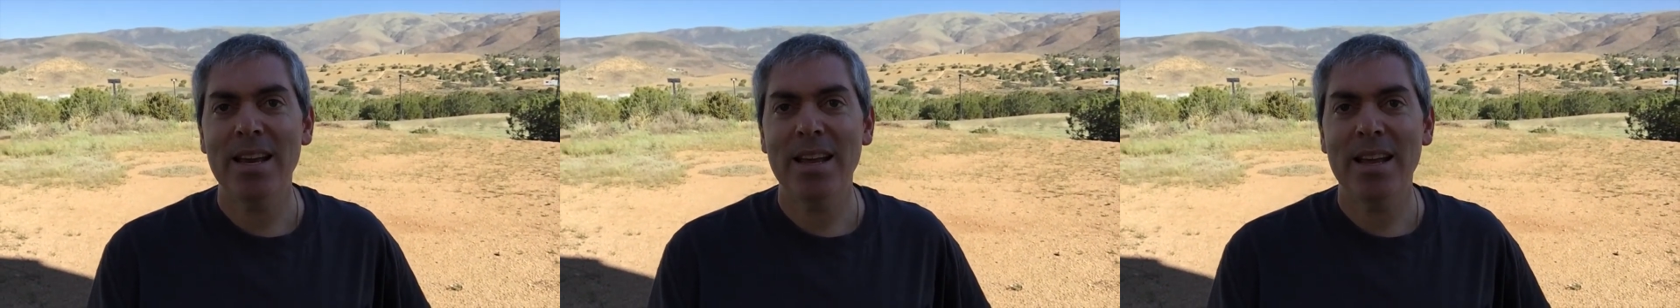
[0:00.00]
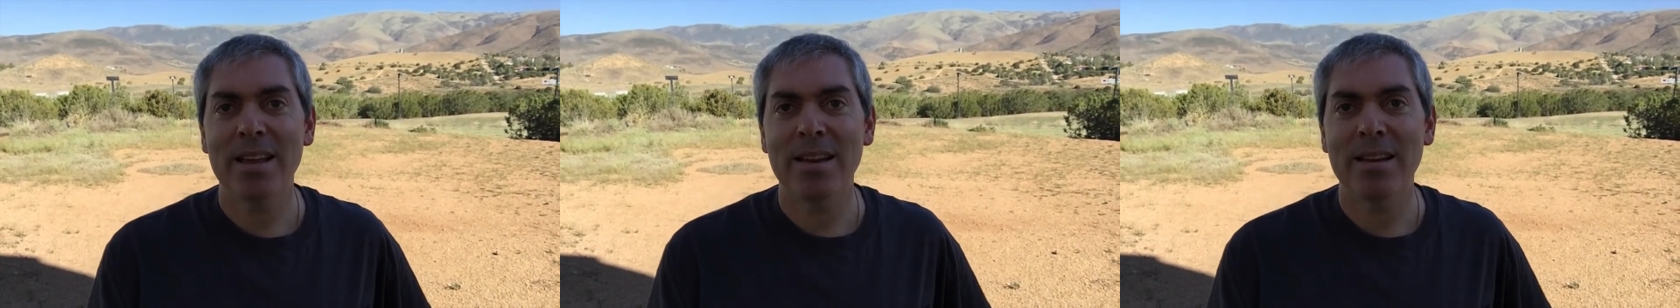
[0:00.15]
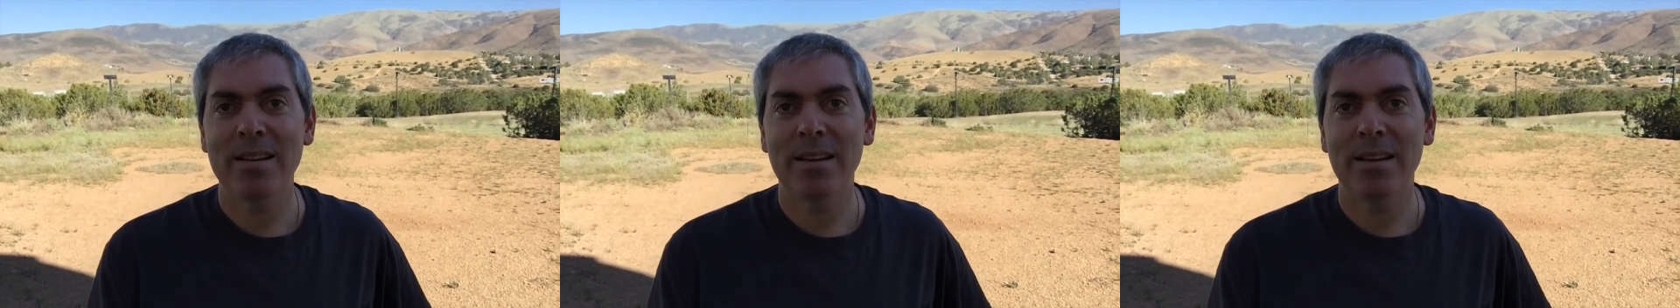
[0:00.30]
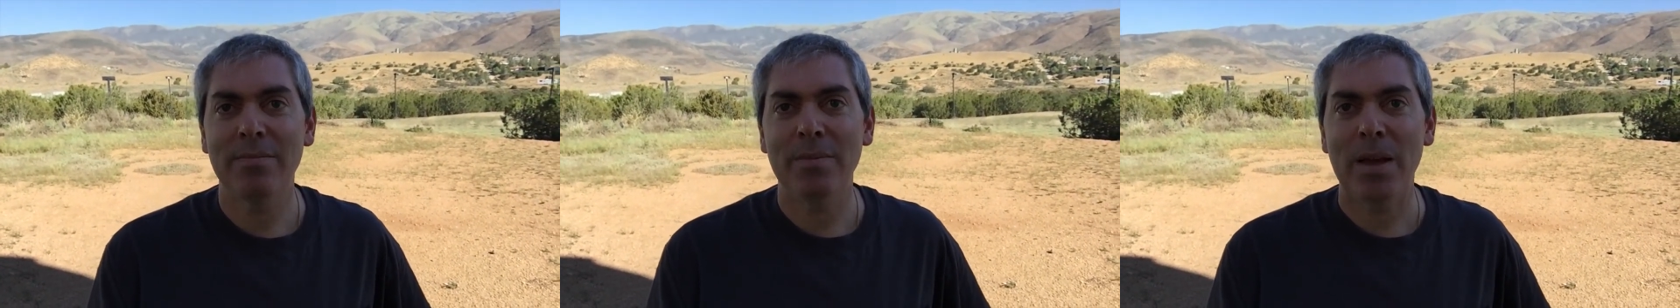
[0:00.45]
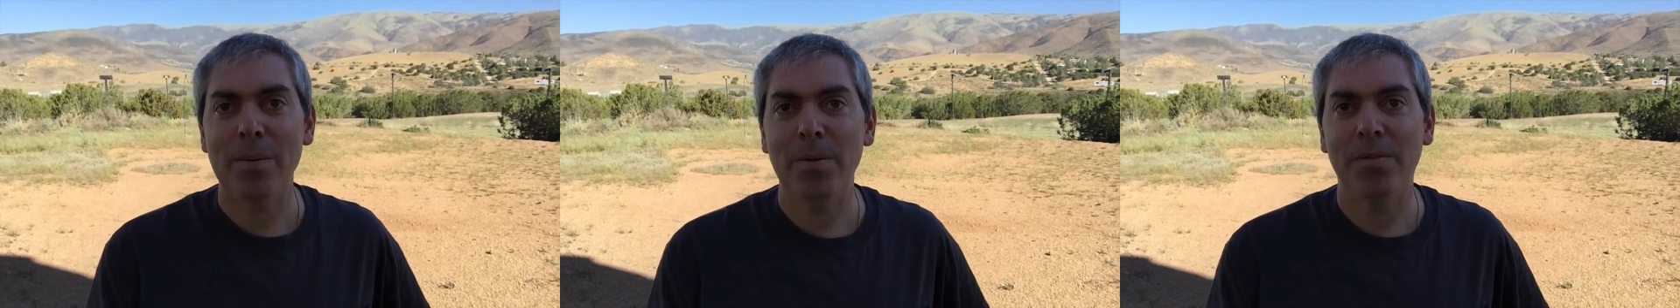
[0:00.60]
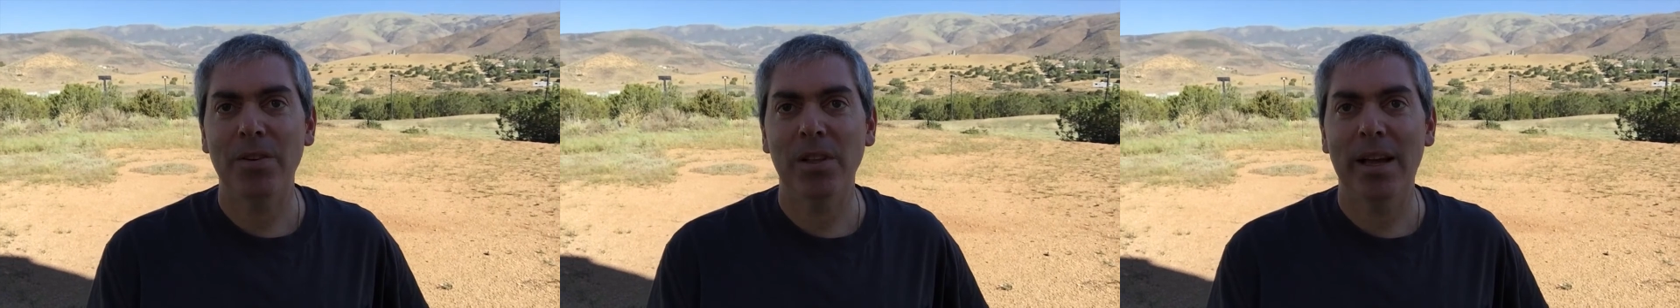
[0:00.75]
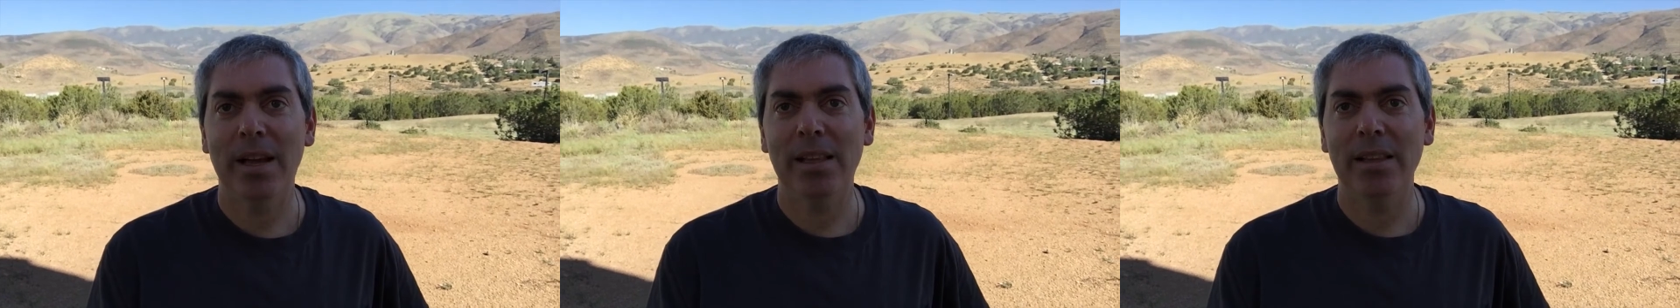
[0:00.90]
And maybe
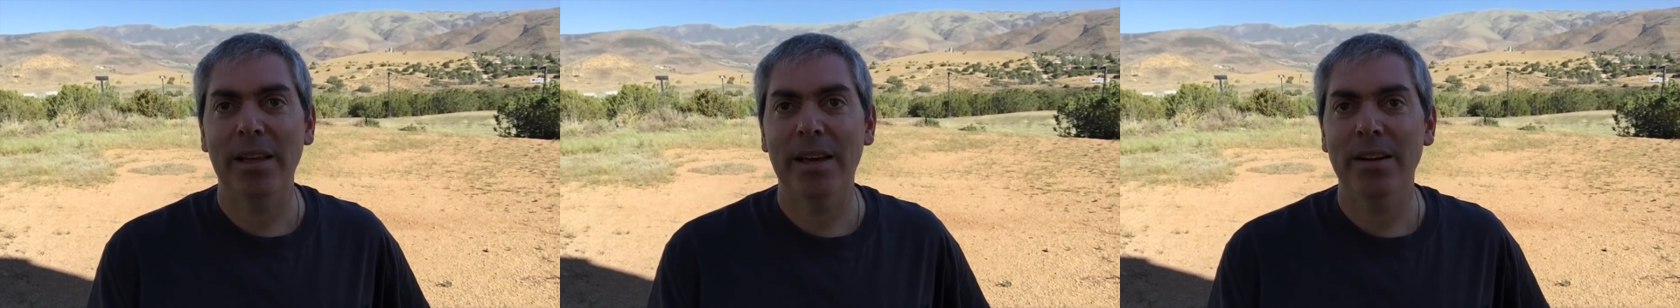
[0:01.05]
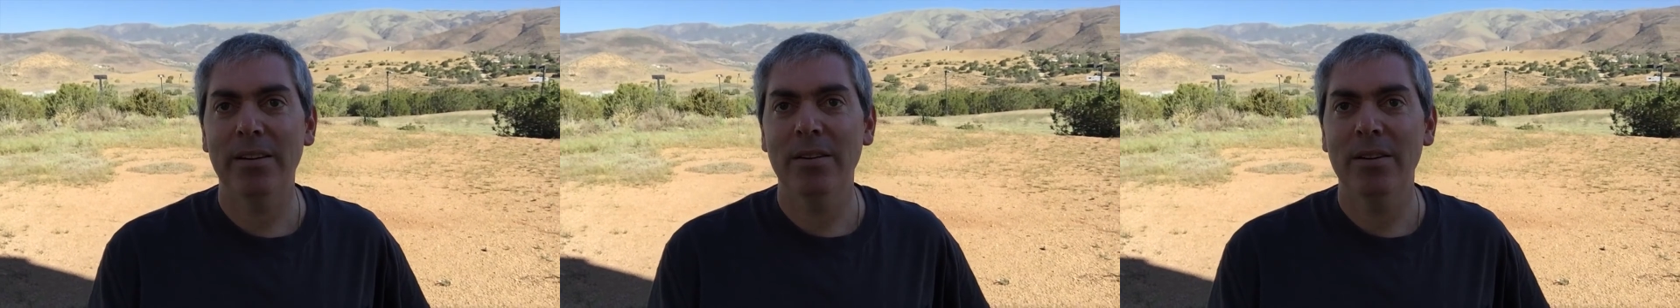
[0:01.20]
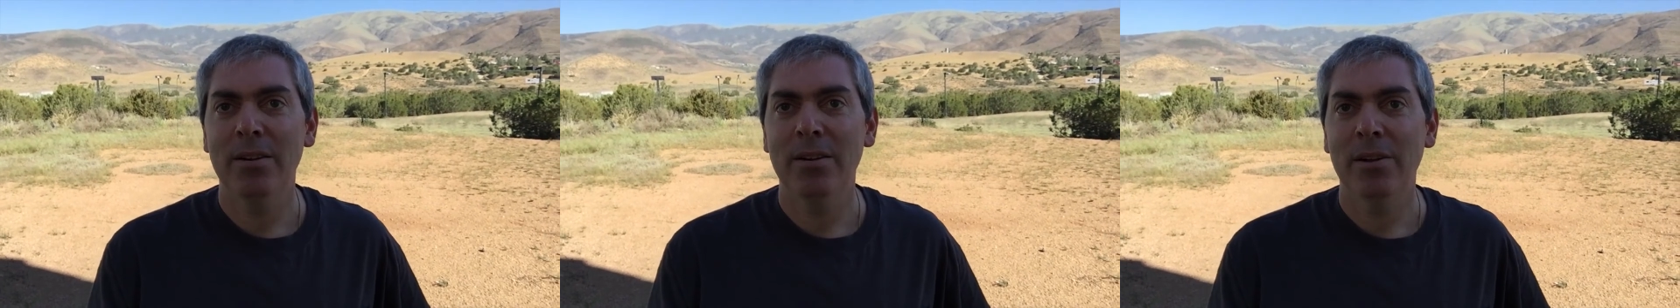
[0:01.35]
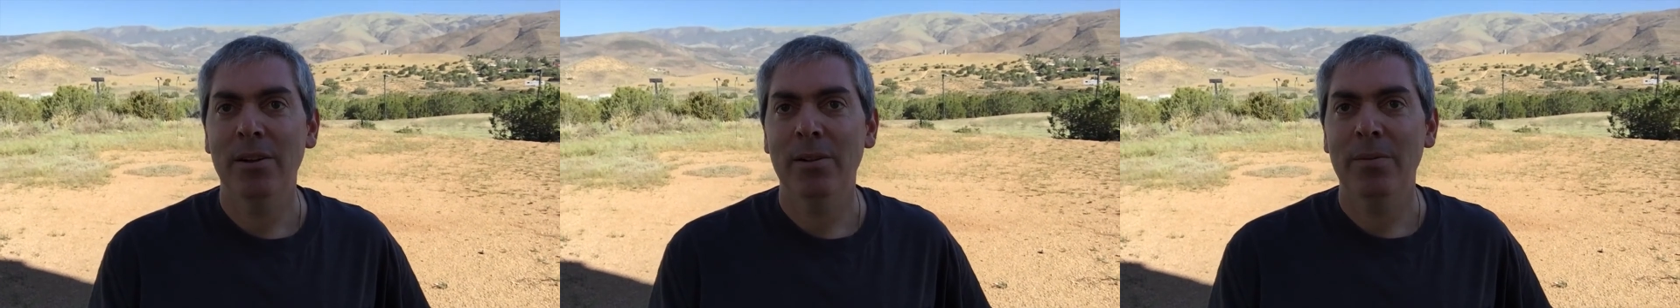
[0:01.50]
if you like later,